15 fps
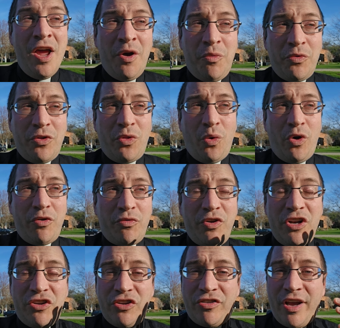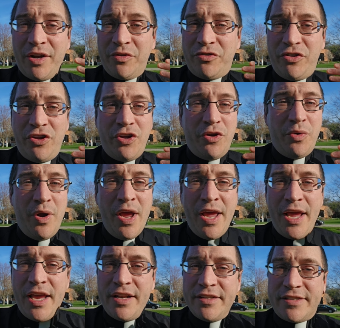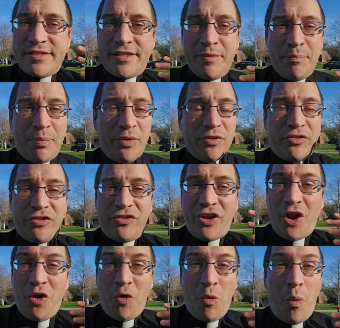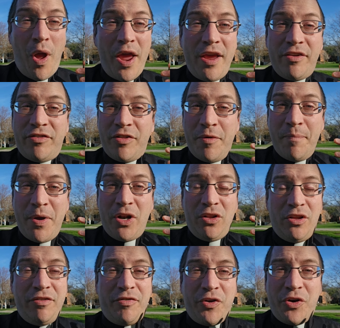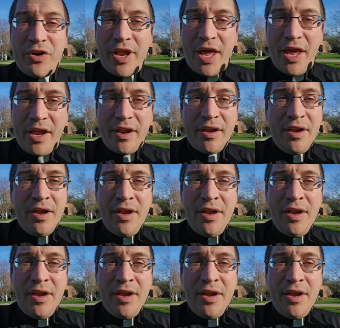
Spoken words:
When the Lord reaches out to you in simple, subtle ways in the middle of your day,